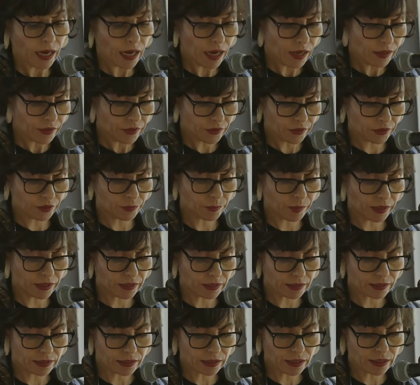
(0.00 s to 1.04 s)
others by
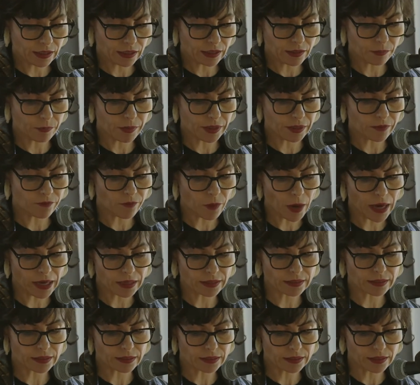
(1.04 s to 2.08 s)
the sink bit
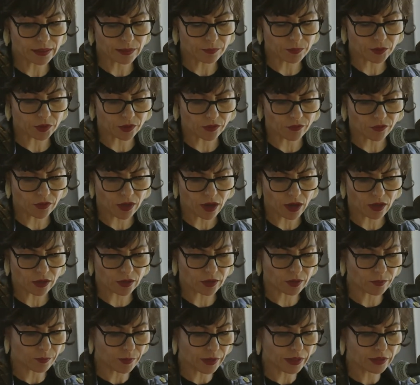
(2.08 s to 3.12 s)
waxy tips of
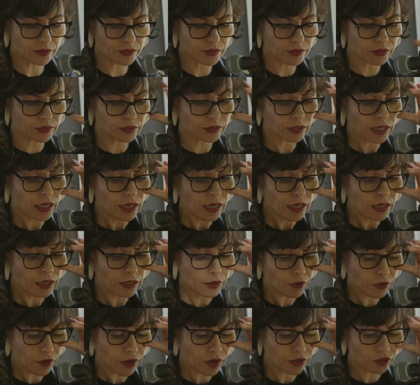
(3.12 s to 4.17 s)
colored pencils
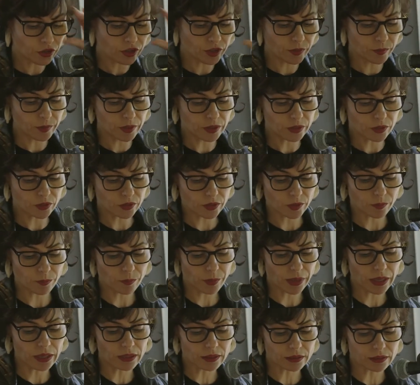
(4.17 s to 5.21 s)
and crushed them into the
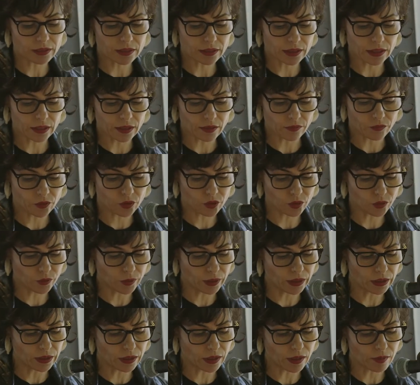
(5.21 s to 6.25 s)
pale stick of
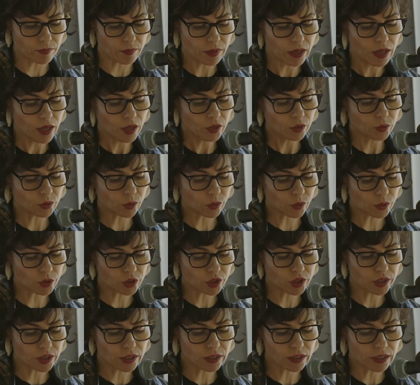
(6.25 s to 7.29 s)
chewing gum,
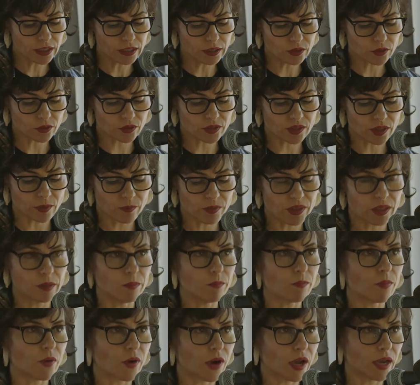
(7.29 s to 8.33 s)
torching it into
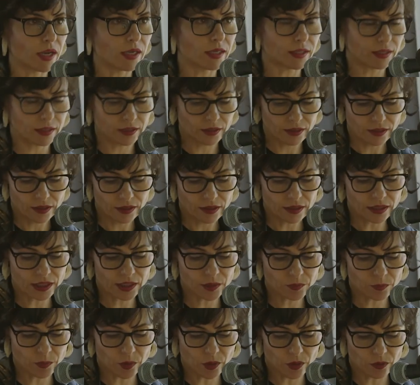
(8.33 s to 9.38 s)
something bright,
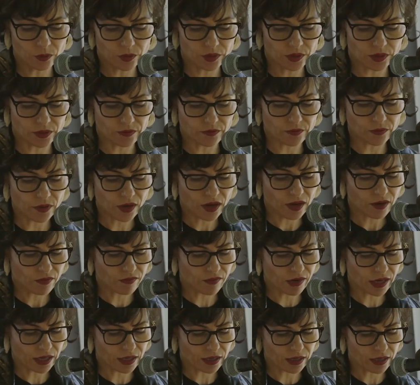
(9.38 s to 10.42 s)
explosive,
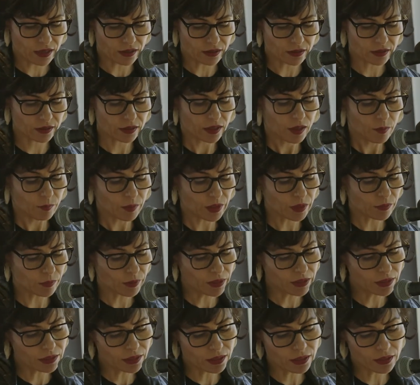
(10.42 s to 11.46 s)
reckless.
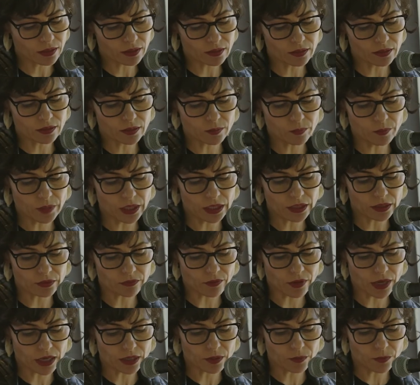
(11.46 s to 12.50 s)
Between teeth, the meat
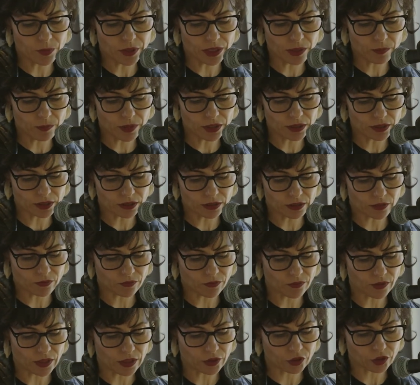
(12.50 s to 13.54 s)
red pigment in the
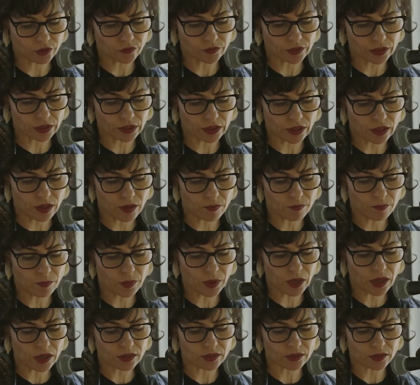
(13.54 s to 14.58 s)
flesh of the gum
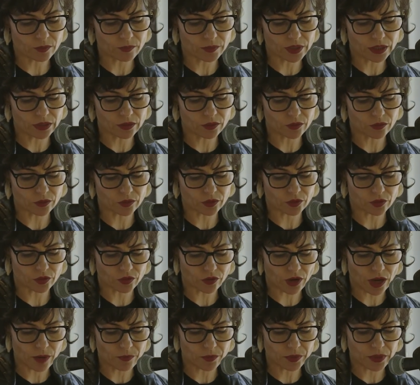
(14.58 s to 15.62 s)
blossomed into a
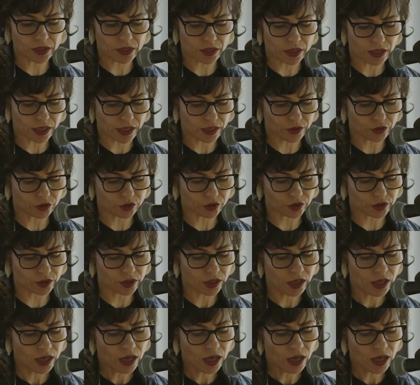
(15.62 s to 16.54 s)
striped carnation.